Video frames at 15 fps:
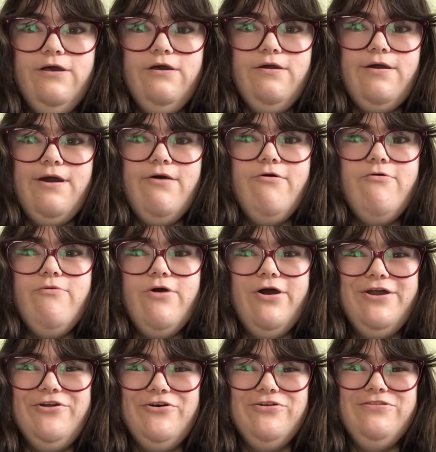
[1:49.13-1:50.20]
How I
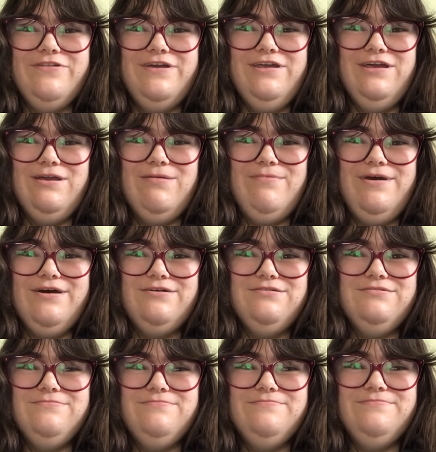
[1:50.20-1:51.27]
got thinking about
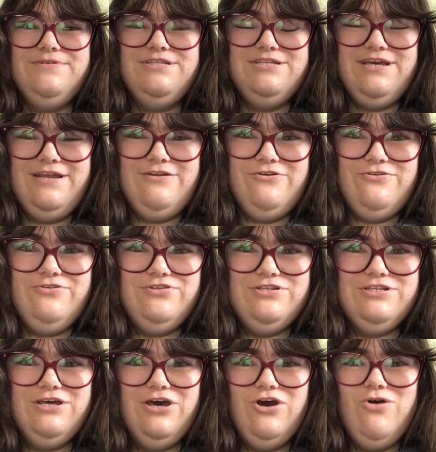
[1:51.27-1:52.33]
potatoes
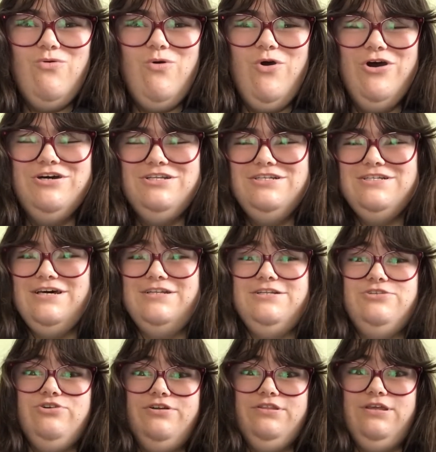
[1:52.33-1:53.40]
was, I just
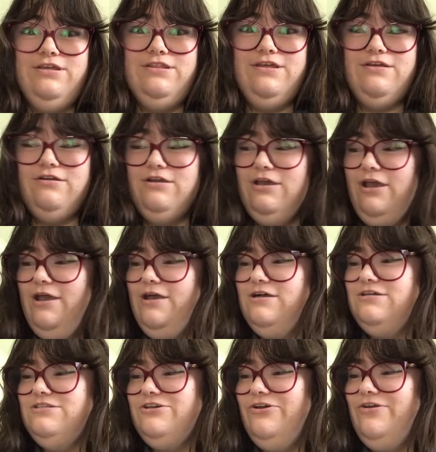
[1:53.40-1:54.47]
don't think then,
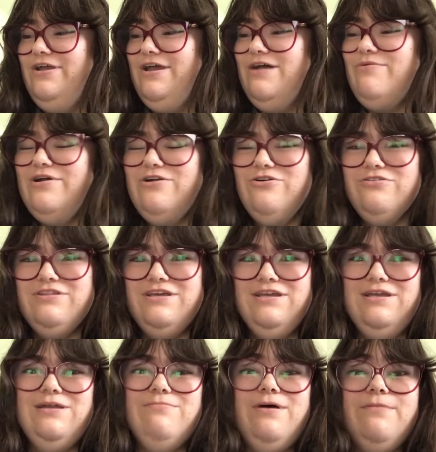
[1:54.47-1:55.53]
so how I got
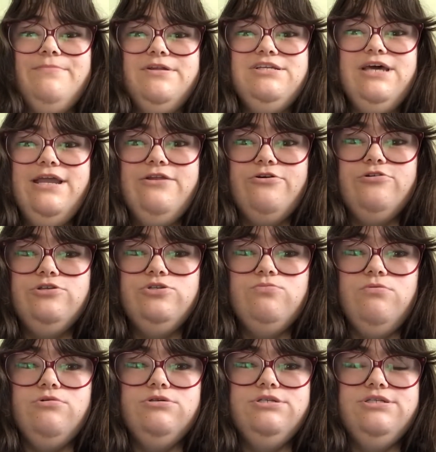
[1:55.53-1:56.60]
thinking about potatoes
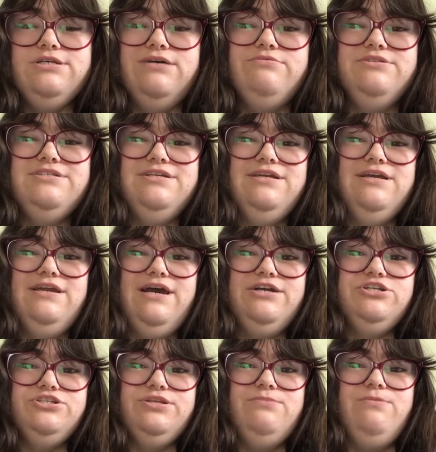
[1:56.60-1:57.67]
was I was thinking
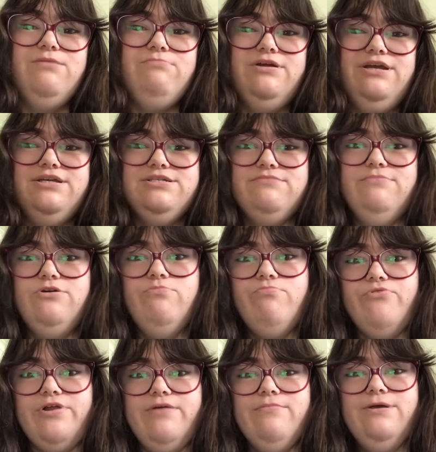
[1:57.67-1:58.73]
actually about my next meal
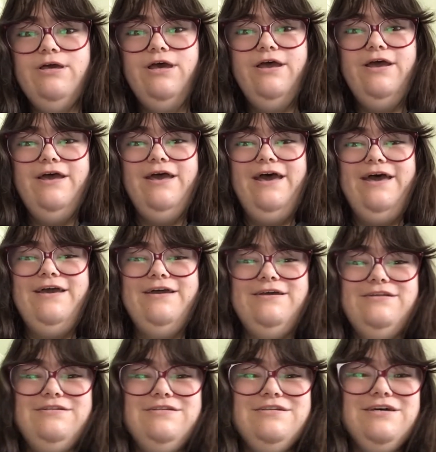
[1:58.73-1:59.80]
prep.
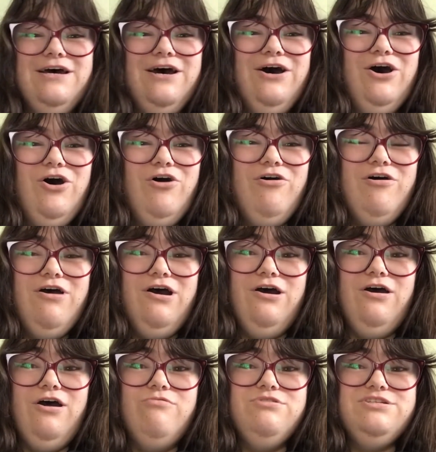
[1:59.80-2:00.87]
And
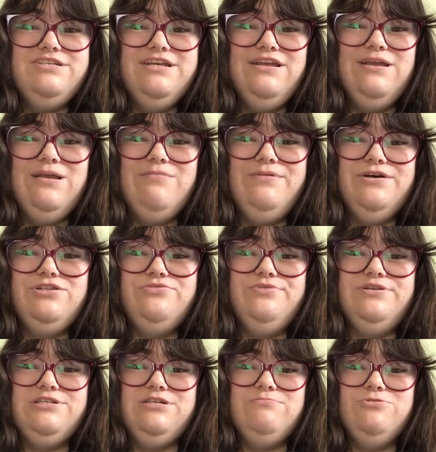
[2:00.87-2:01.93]
I was thinking about
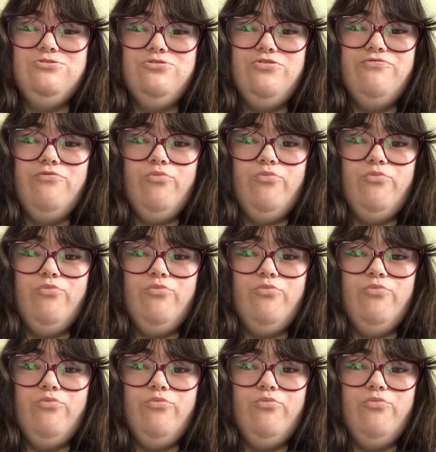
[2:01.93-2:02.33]
doing some sort of